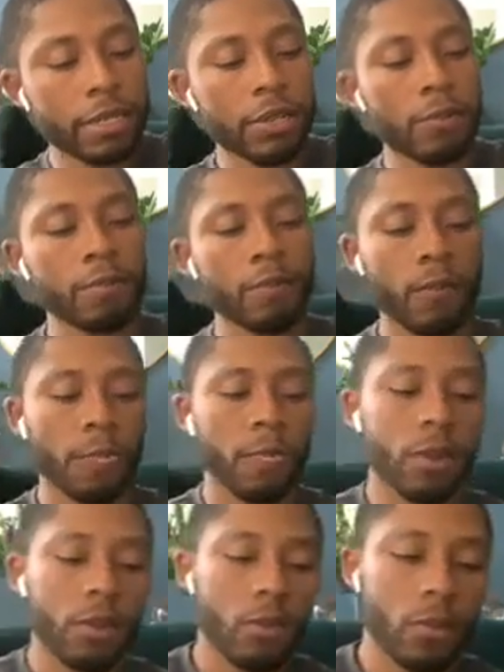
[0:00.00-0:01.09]
So
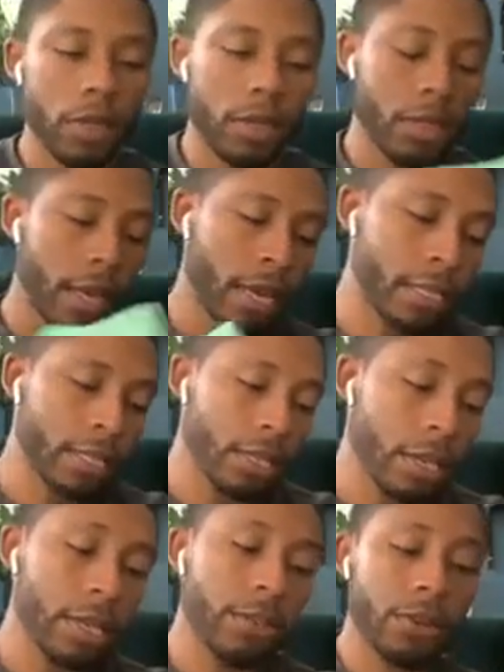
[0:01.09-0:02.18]
with that
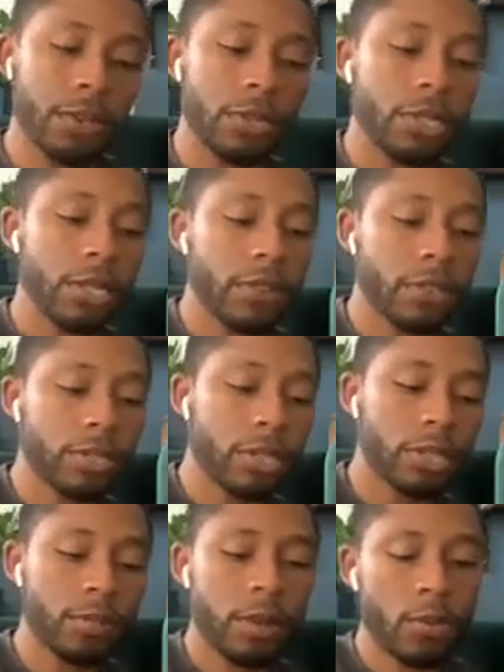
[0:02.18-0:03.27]
other sheet of
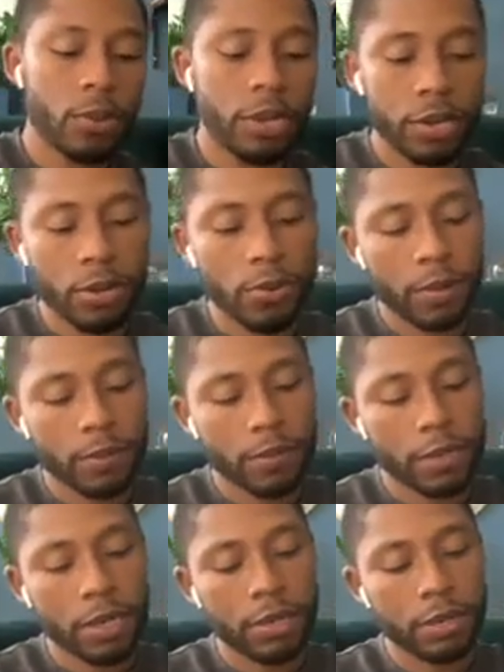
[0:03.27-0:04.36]
construction paper, we'll get a new one. Let's
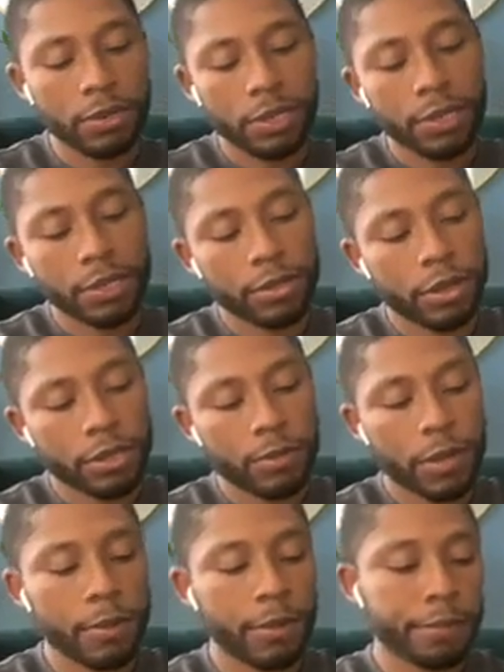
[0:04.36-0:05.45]
get a new sheet of construction
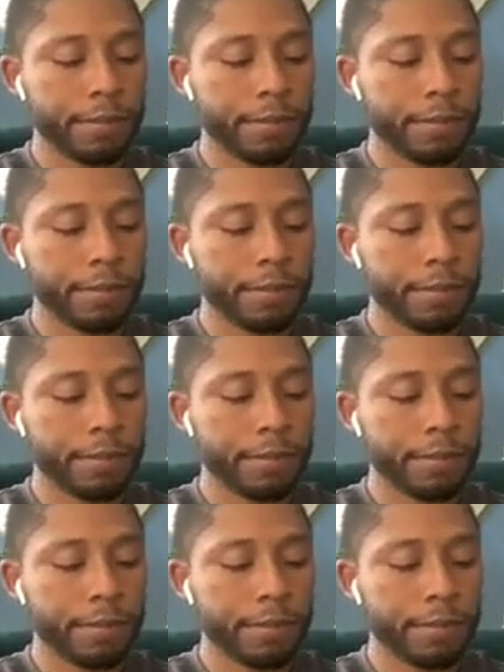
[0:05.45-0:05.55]
paper.